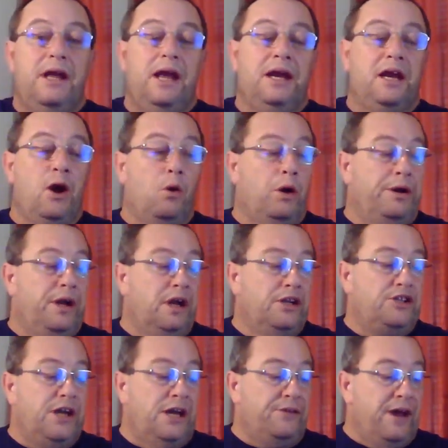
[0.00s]
and go in there
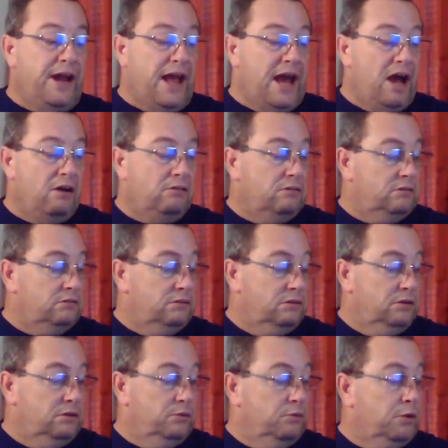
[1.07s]
and check that out.
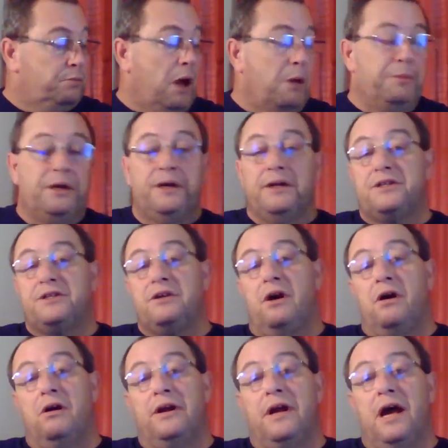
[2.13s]
We're probably going to
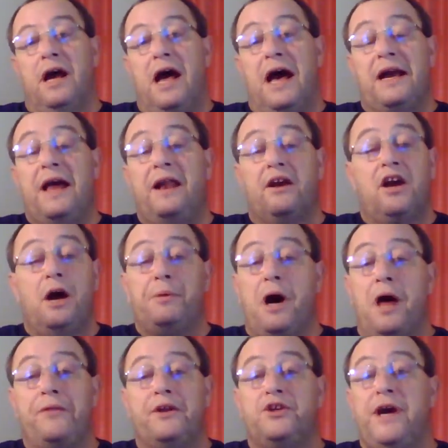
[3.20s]
start. I got a couple
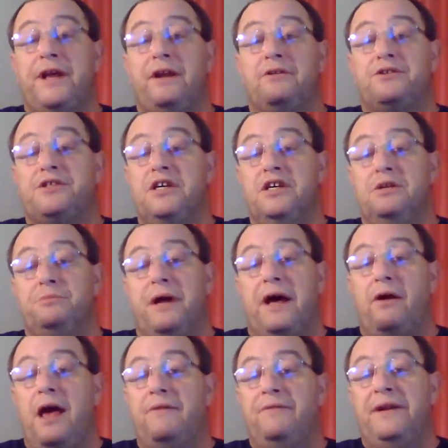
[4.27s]
other channels too, but
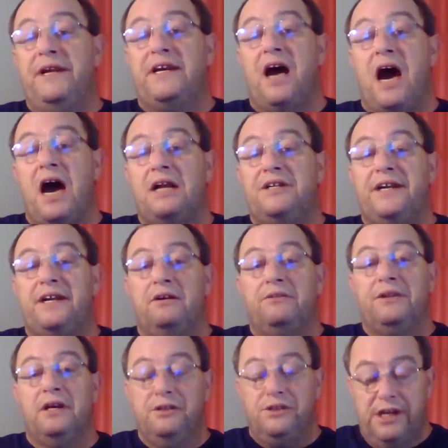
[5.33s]
I don't have any content
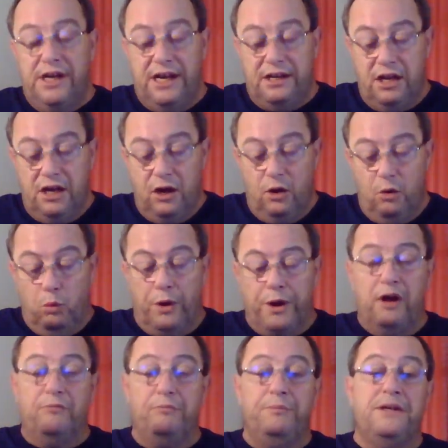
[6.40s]
on those yet. One
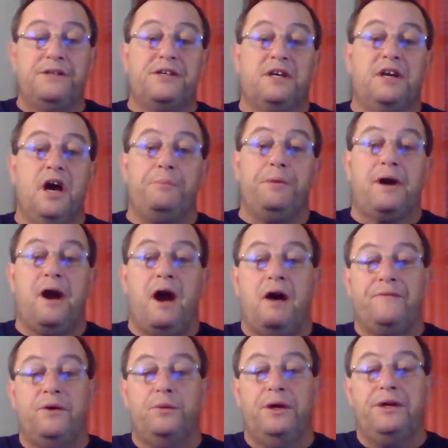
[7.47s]
of them is A Cup of
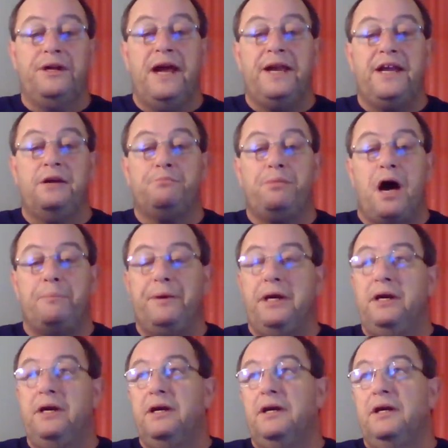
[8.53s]
Coffee with Nanny and
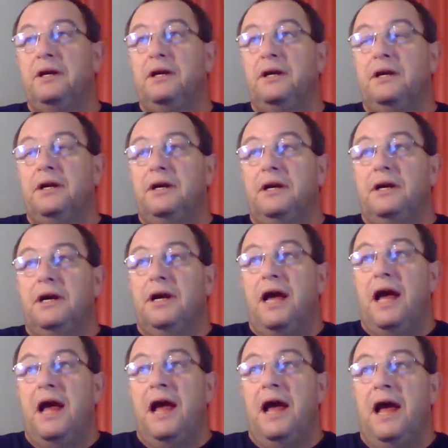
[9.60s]
Poppy.
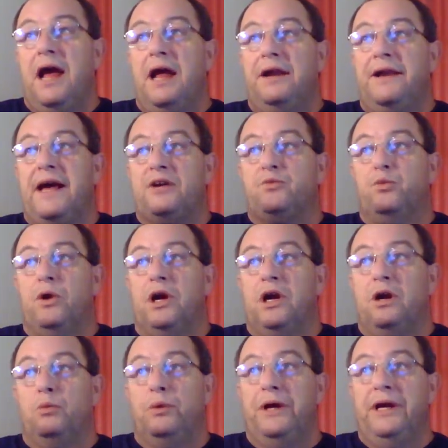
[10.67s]
And that's
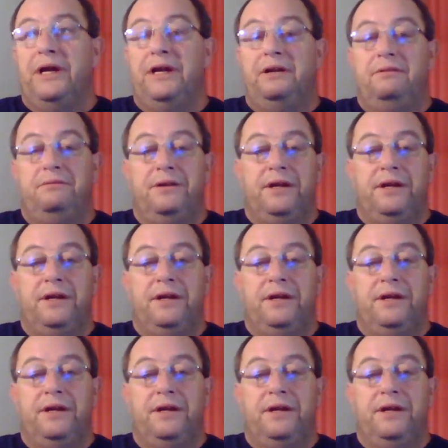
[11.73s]
where we,